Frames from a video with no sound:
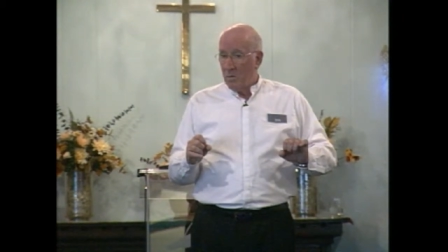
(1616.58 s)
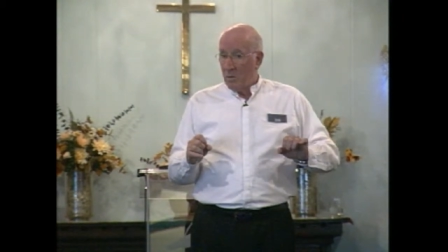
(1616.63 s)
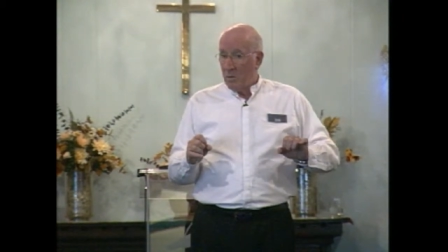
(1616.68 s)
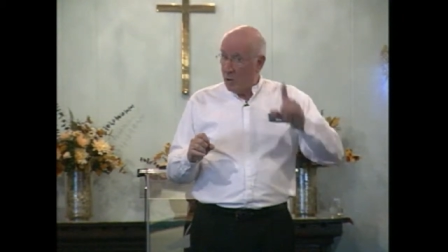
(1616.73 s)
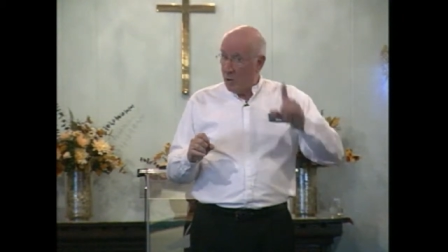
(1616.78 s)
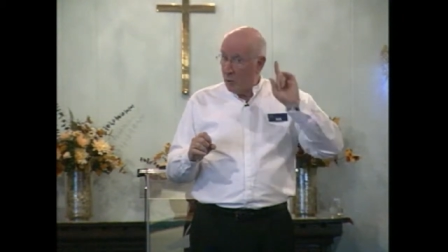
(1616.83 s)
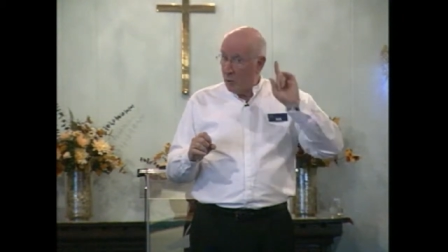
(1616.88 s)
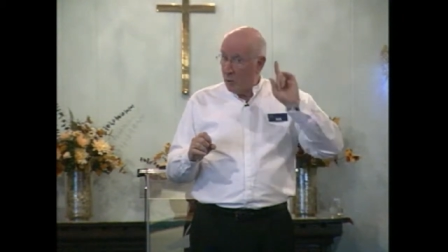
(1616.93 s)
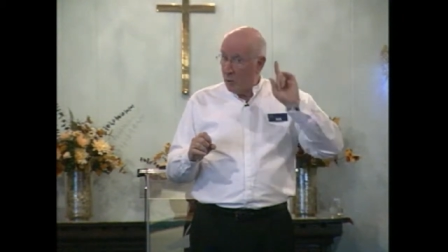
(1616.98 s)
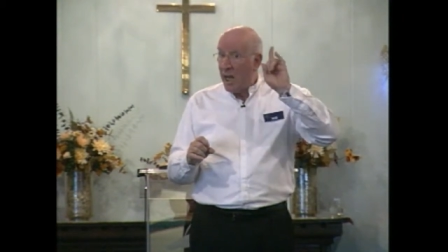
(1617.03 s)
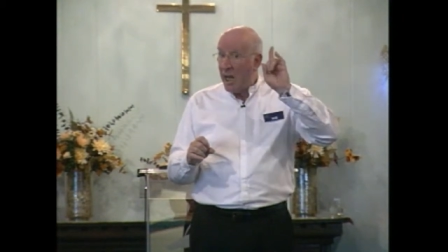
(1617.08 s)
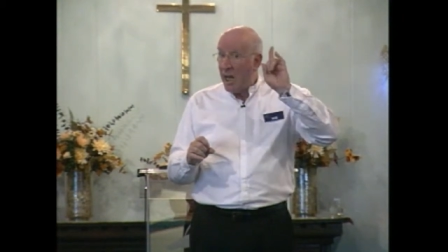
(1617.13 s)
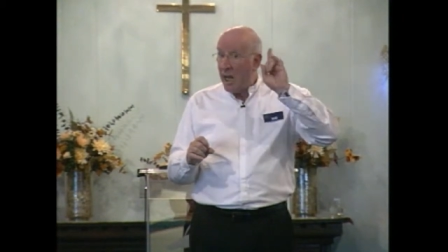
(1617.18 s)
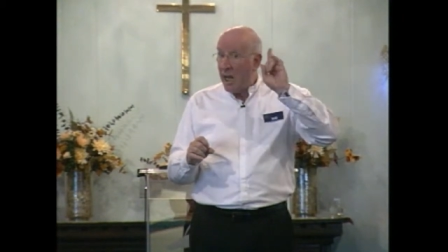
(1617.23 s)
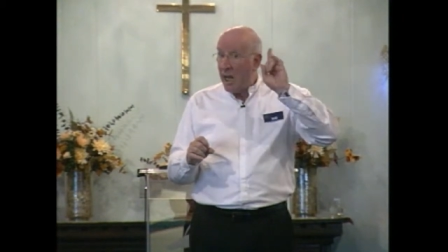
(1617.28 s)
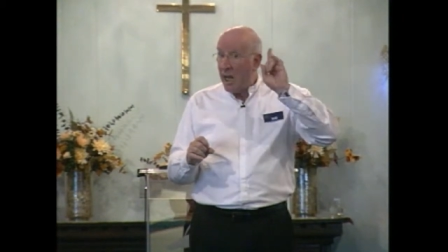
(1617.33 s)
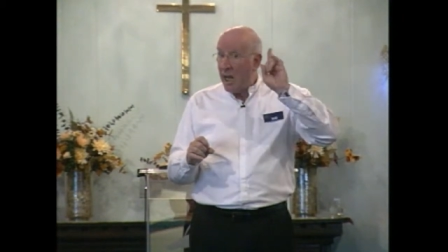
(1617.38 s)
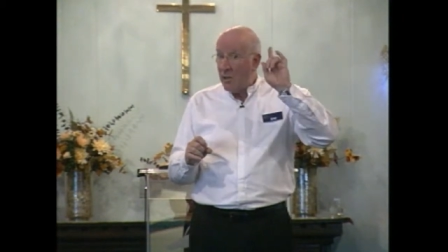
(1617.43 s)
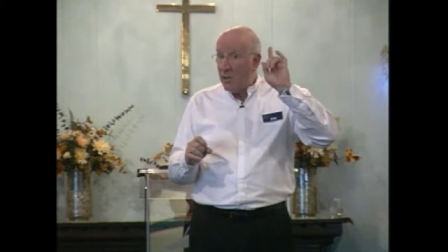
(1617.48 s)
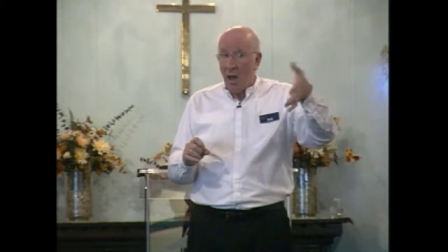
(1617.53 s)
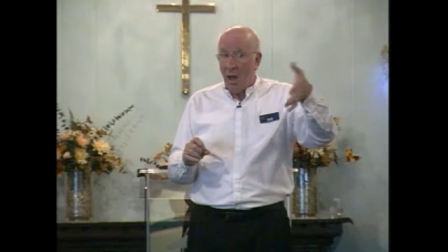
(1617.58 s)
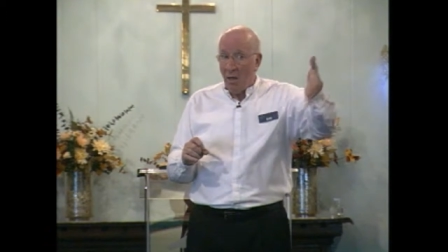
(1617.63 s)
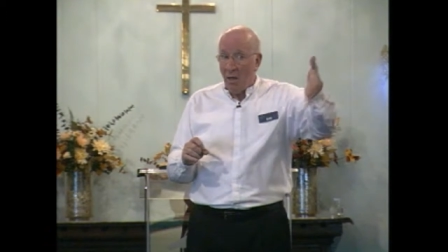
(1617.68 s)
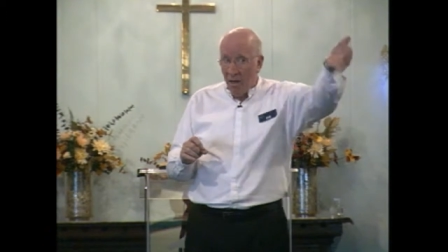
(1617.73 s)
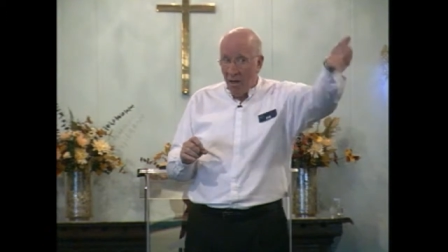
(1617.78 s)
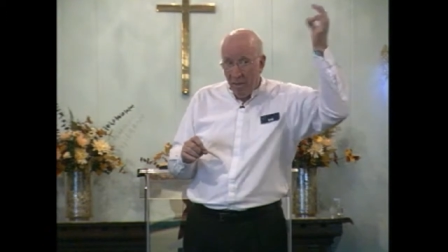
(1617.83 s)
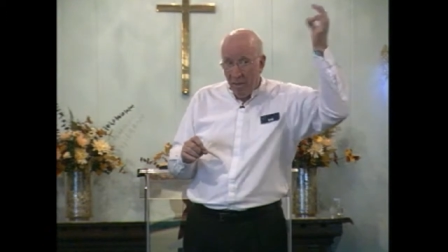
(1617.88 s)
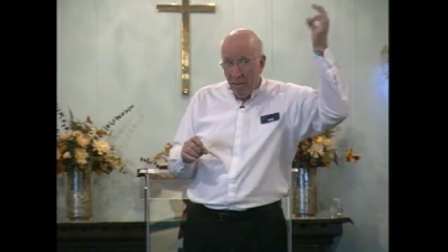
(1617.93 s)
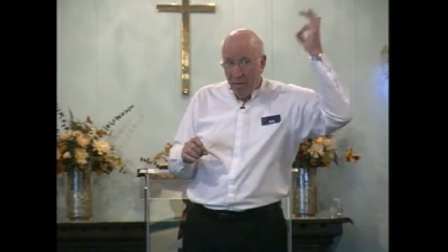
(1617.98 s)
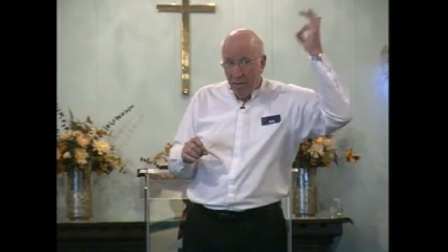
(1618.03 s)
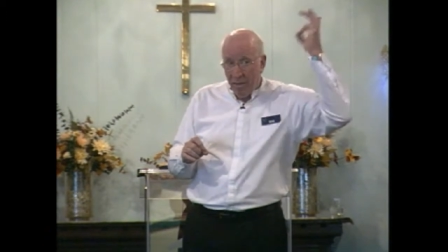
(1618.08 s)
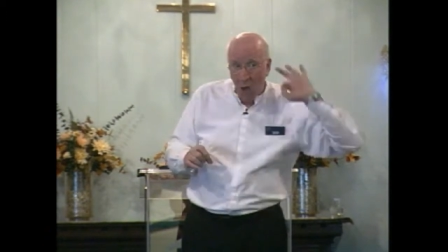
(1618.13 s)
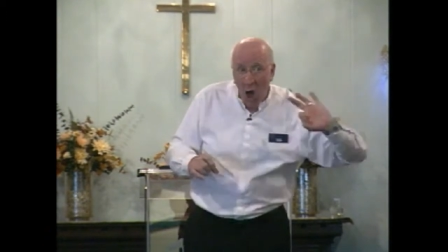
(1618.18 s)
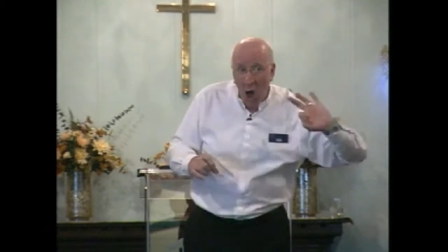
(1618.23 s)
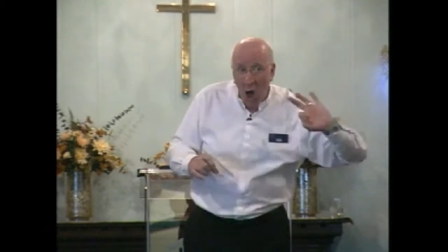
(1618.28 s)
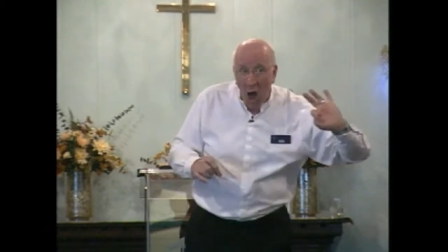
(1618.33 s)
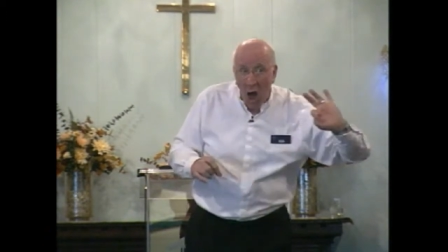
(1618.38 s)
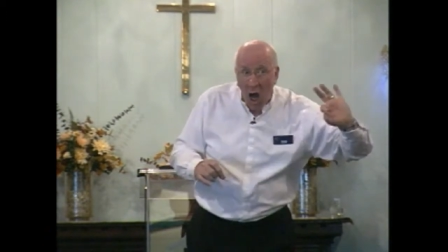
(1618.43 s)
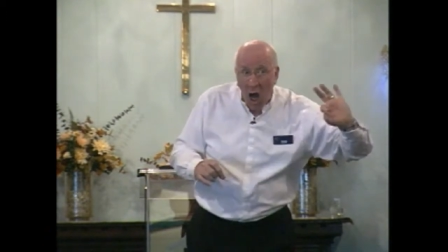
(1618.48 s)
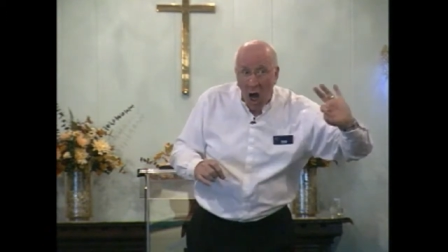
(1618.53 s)
until we change the
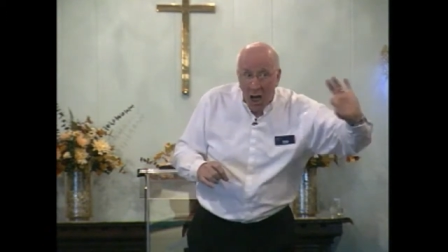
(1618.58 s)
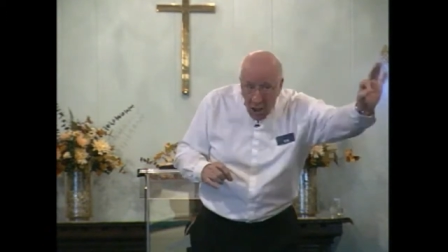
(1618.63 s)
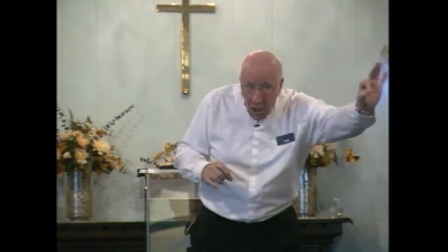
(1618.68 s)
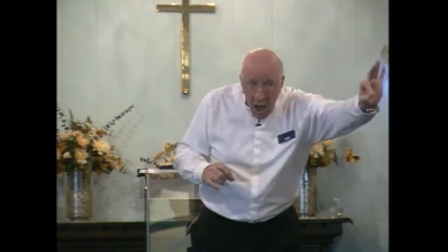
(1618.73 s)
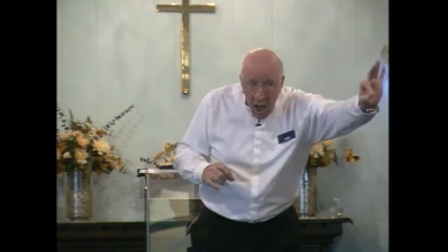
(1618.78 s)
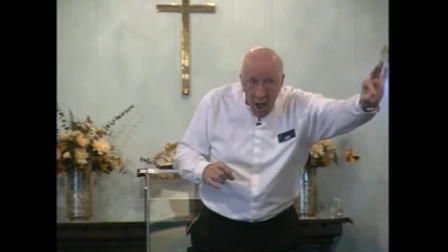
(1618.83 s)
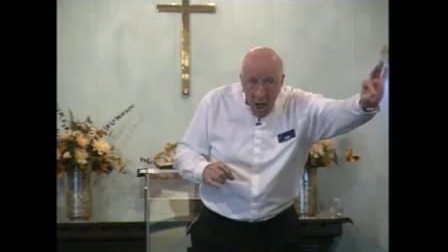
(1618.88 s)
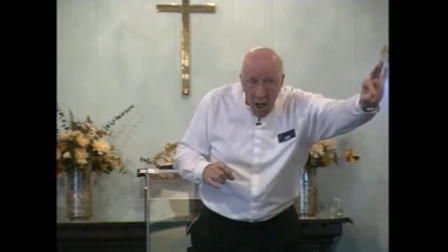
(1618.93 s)
thought,